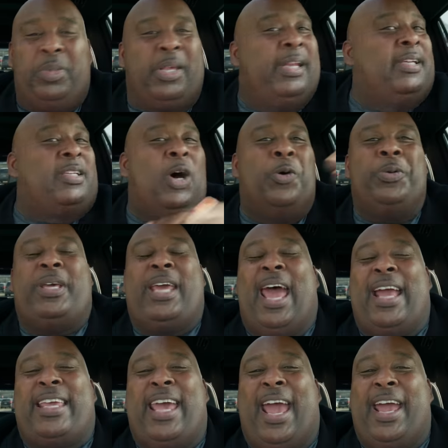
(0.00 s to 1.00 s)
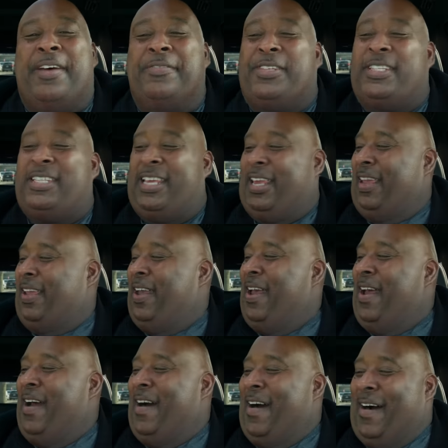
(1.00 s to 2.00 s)
And it's only at KFC,
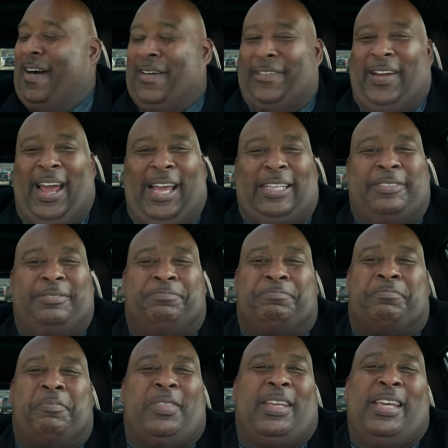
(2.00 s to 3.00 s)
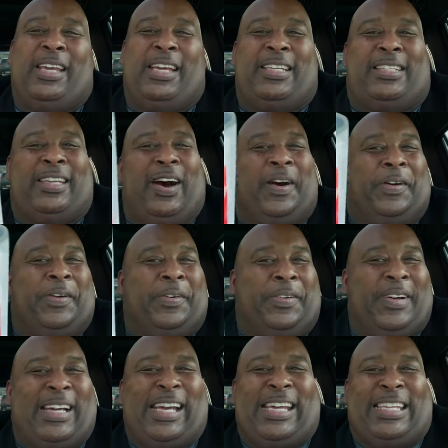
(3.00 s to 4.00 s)
all right? So,
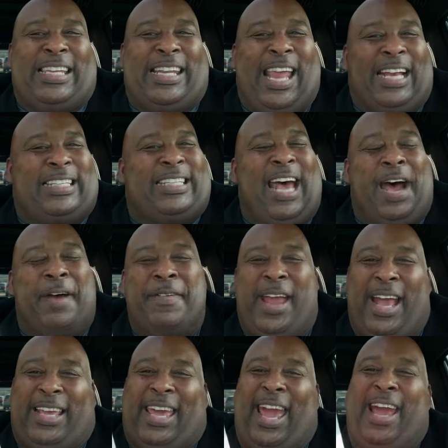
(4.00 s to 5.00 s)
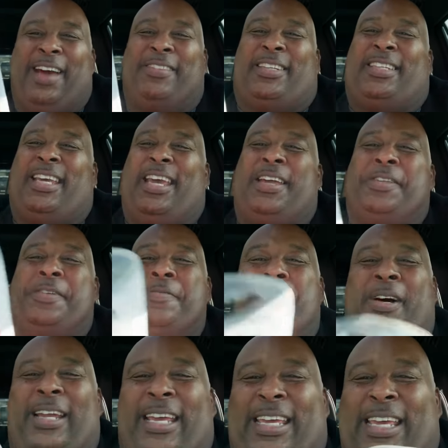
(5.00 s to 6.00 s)
the next time you're at KFC and you
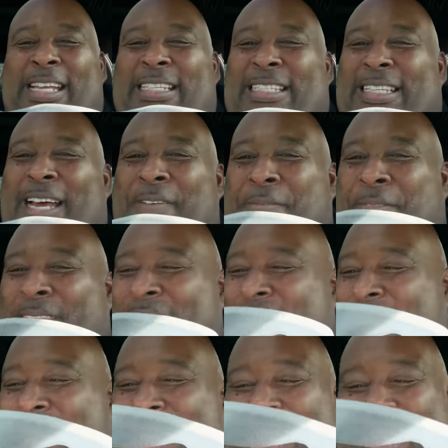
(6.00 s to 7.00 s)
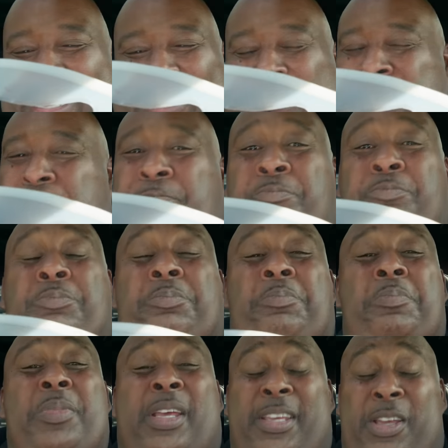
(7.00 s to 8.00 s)
want to get something,
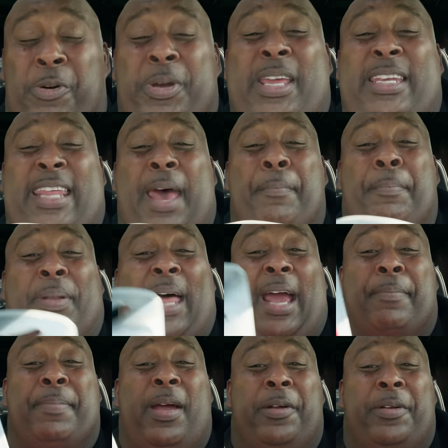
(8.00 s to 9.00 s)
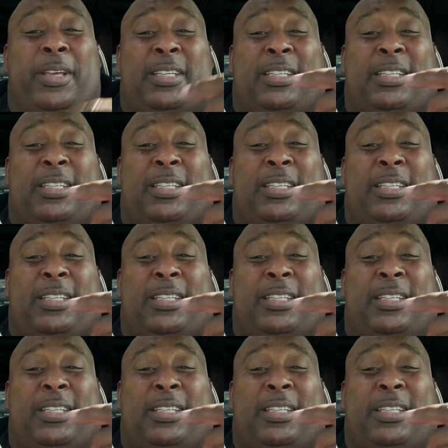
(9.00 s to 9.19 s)
you'll get that Blackberry